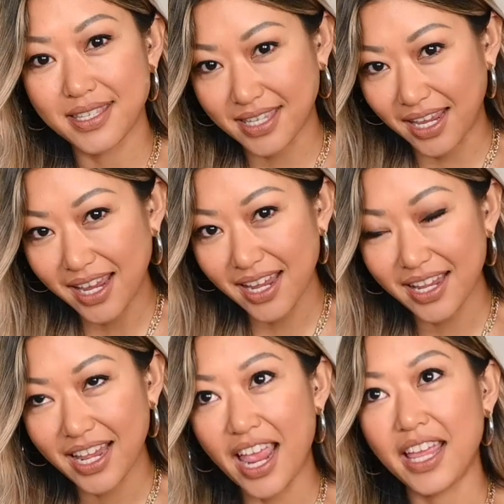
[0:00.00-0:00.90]
see,
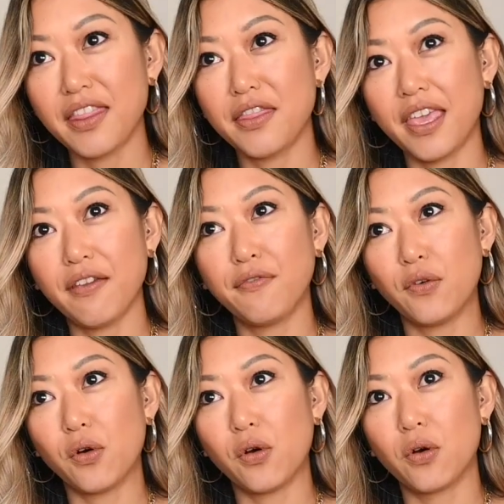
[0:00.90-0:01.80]
and
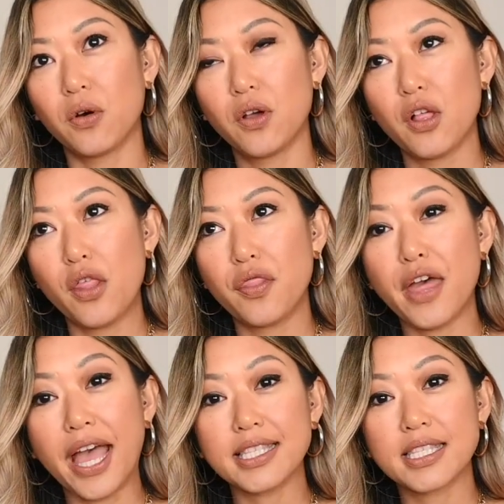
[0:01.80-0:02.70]
therefore
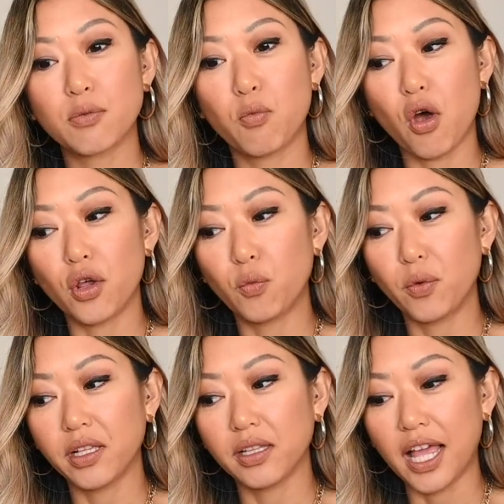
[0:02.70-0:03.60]
that's what
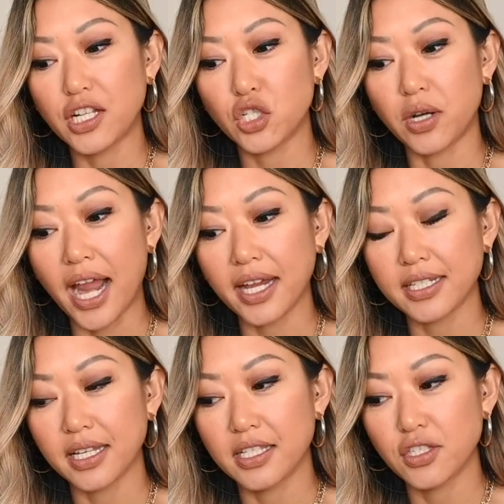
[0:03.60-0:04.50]
will
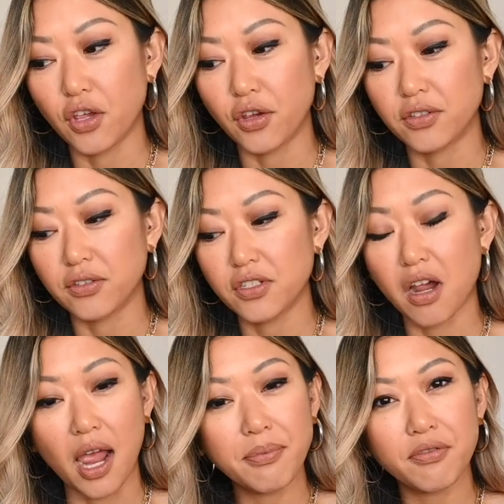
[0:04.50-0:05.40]
attract a certain
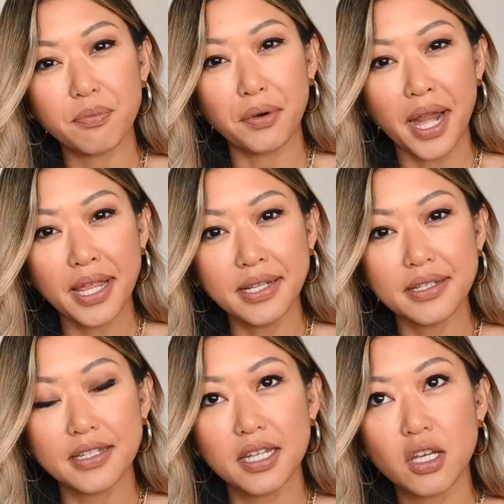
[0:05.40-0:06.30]
type of
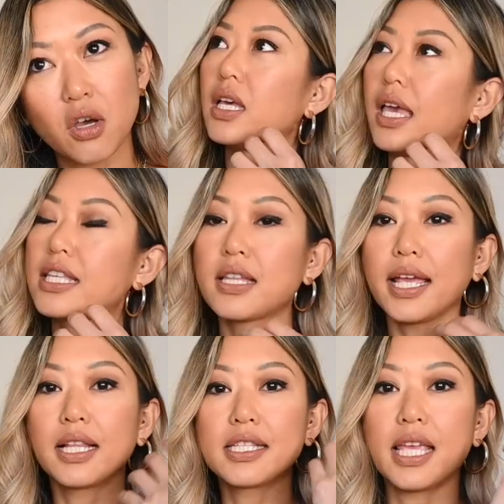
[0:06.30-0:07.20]
brand. It's
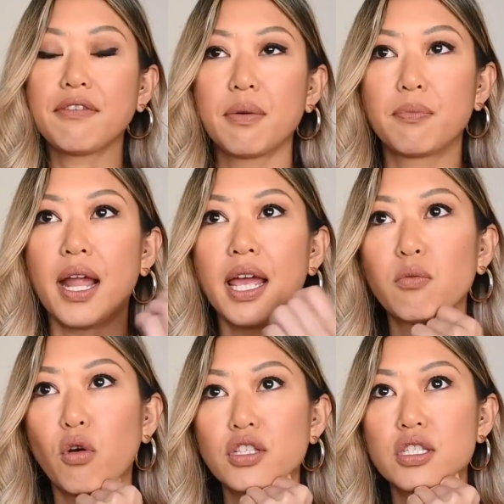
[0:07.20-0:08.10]
like, let's say if a
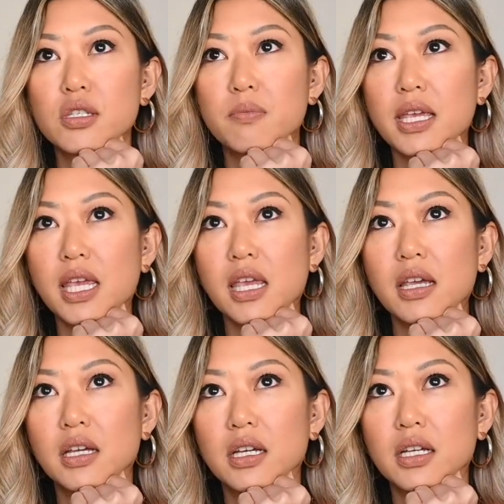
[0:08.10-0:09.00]
brand wants to
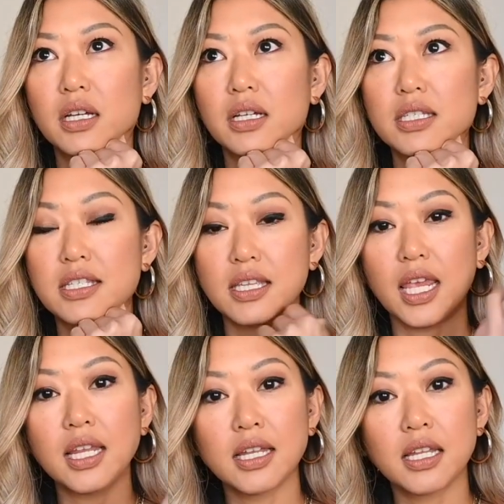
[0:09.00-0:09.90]
be
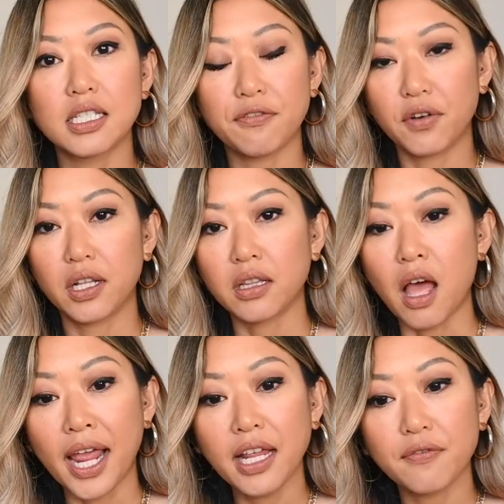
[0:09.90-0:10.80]
seen in a different
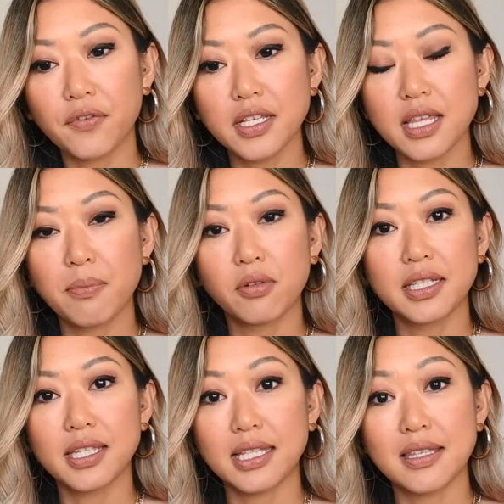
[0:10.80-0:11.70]
light, for example,
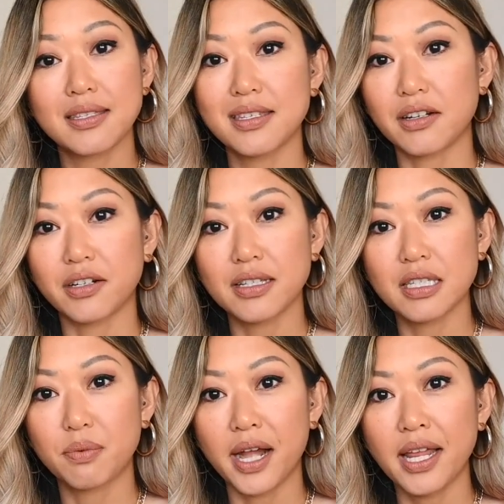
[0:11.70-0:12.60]
let's say it's a
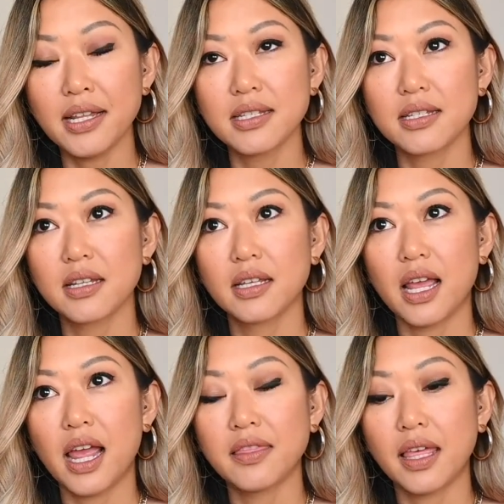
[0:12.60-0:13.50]
serious brand,
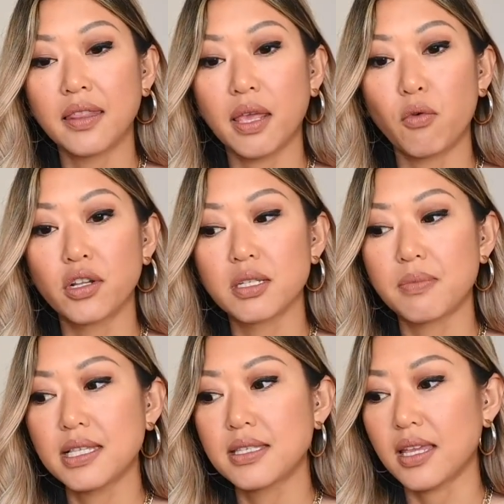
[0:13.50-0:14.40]
and then they want to
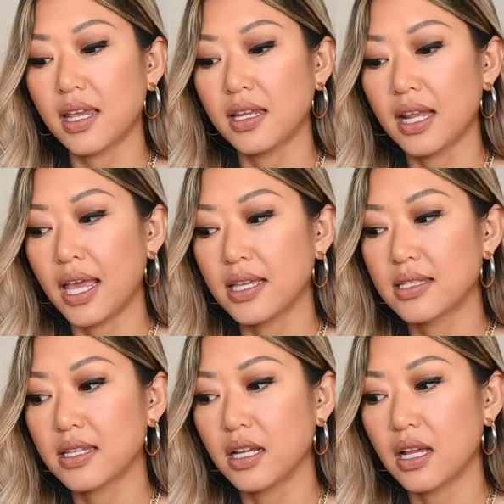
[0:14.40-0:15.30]
be seen
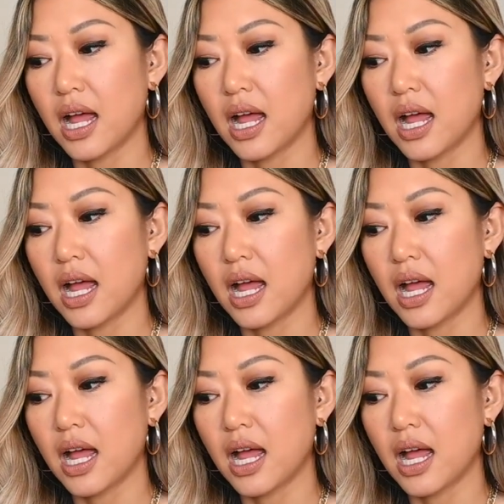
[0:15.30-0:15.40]
as